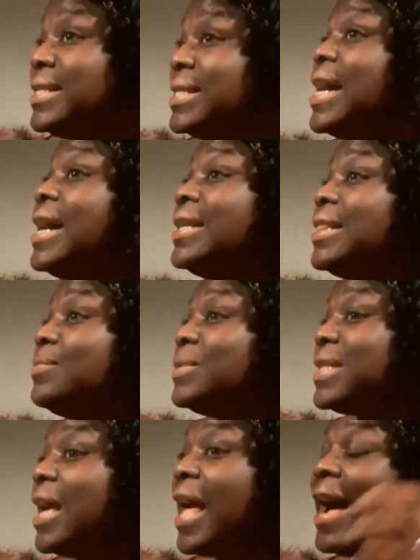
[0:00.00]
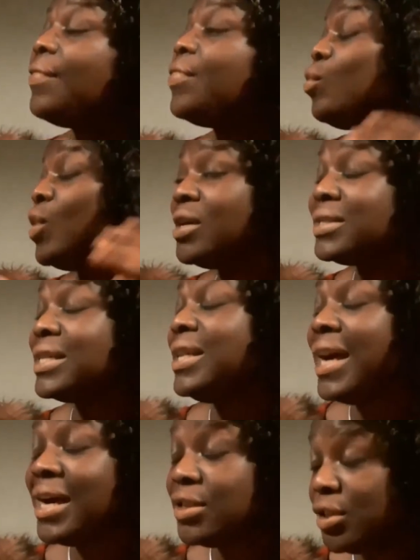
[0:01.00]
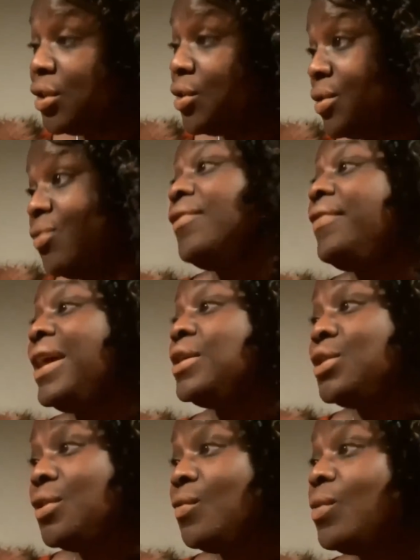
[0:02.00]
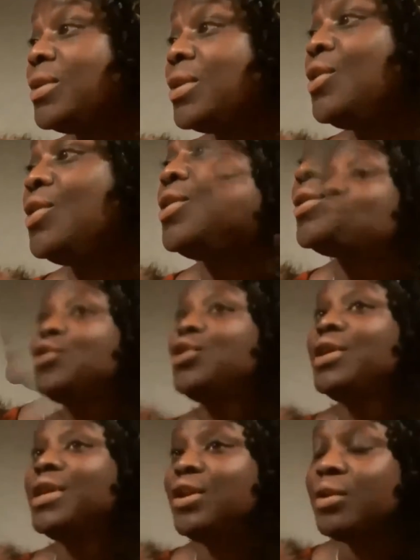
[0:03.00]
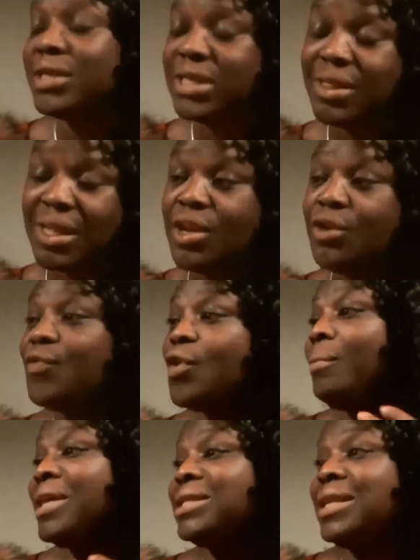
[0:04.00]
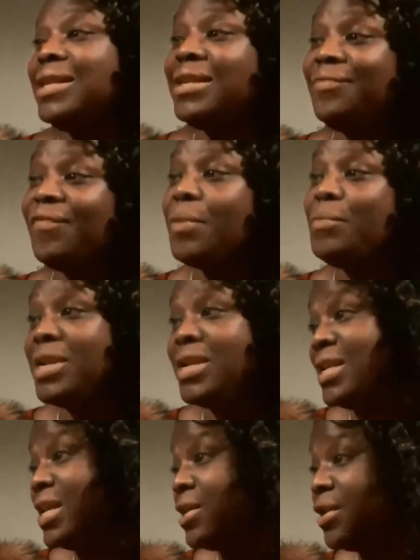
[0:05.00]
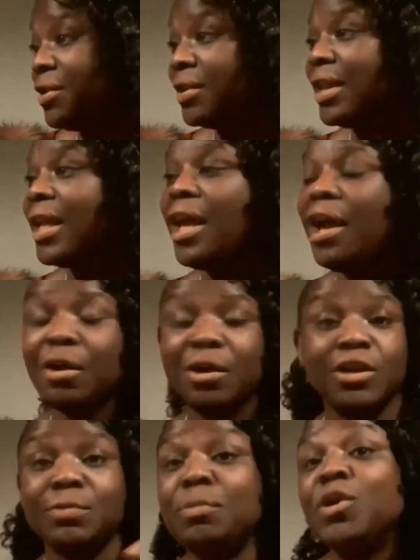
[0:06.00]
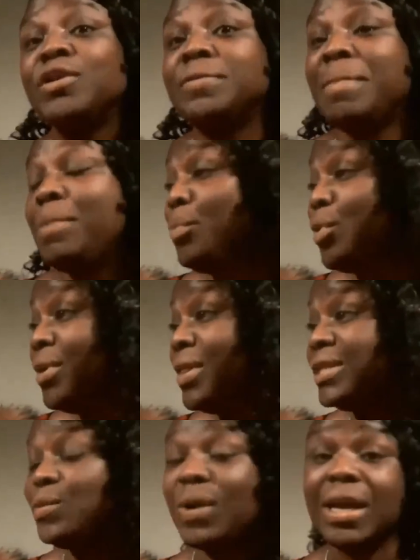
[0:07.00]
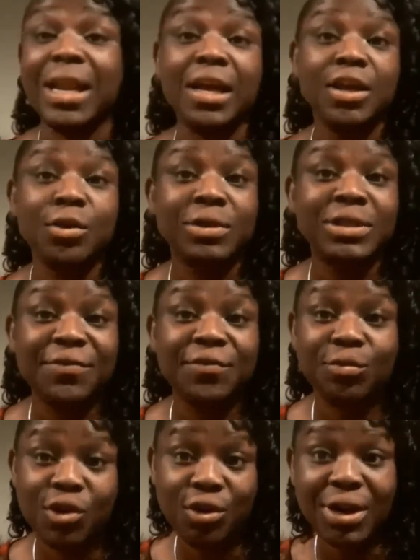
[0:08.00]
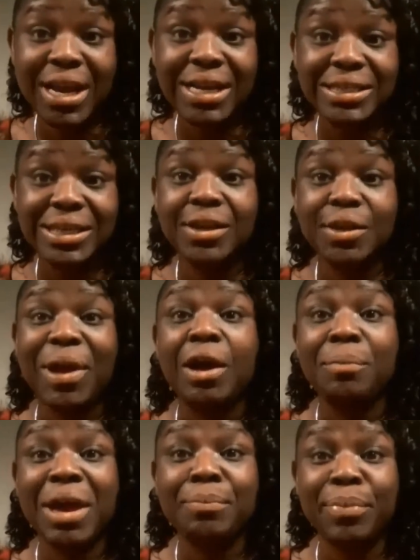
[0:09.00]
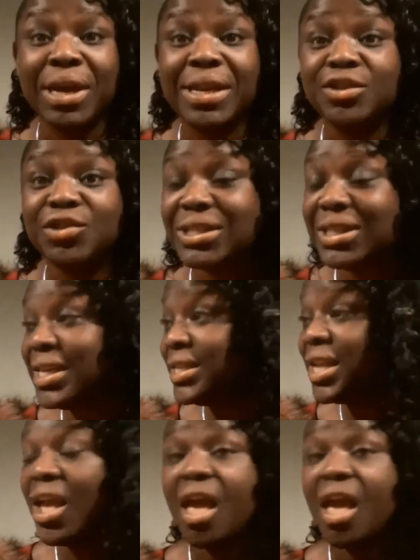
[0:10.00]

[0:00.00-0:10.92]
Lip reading: inside themselves. The world at large is only a reflection of what's going on. And if you're not acknowledging you've got masculine and feminine union, because most men put it this way, like you, Tiffy, wrote an article about men being in dresses.